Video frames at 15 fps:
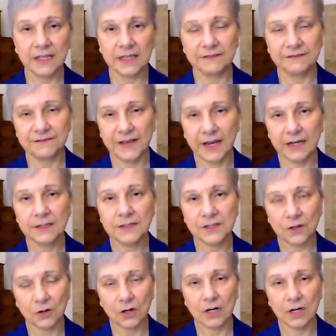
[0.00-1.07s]
The facts
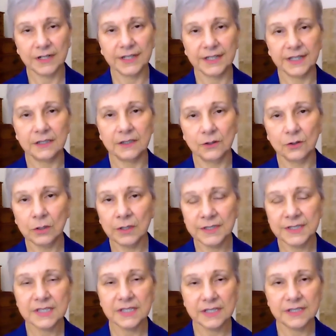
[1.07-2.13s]
are it
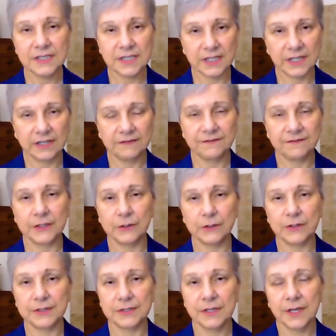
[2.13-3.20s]
looks as if there
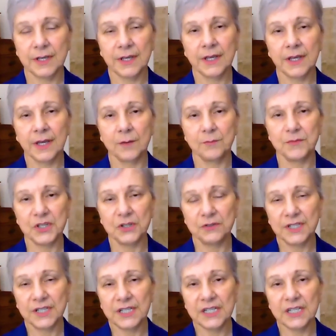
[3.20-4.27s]
is
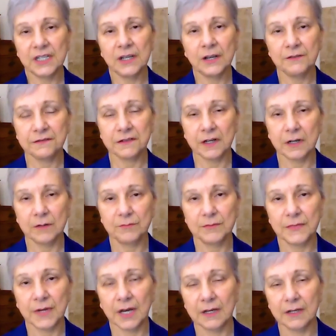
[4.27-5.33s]
immunity
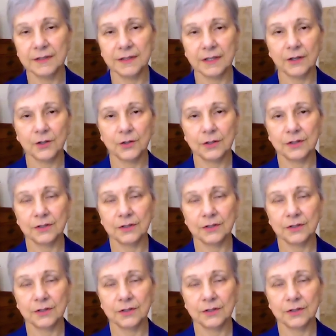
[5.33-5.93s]
from uh, the